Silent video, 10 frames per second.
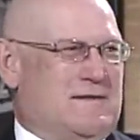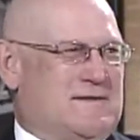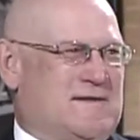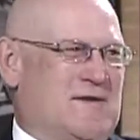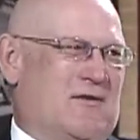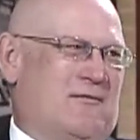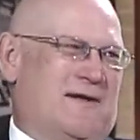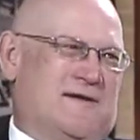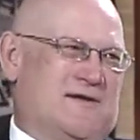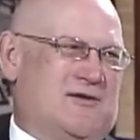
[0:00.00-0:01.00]
so
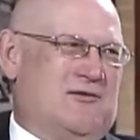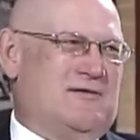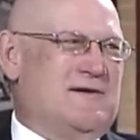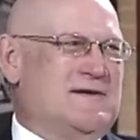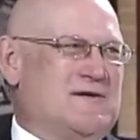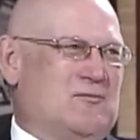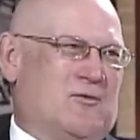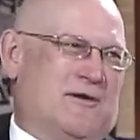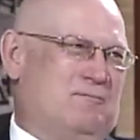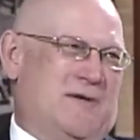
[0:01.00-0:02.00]
his students
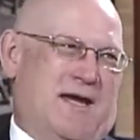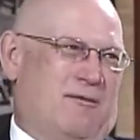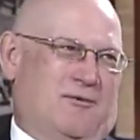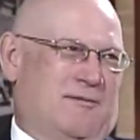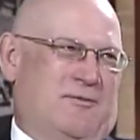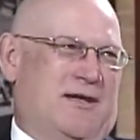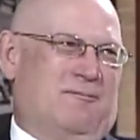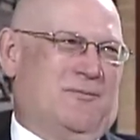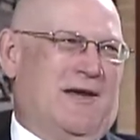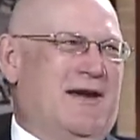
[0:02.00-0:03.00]
would be able to be
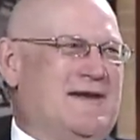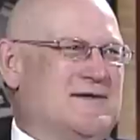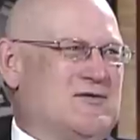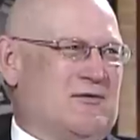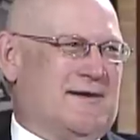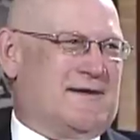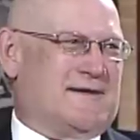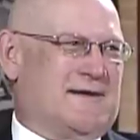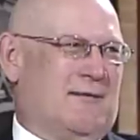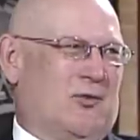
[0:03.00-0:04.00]
in plays during the
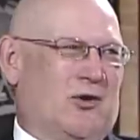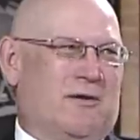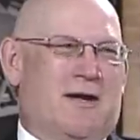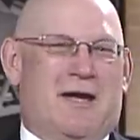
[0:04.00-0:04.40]
summer.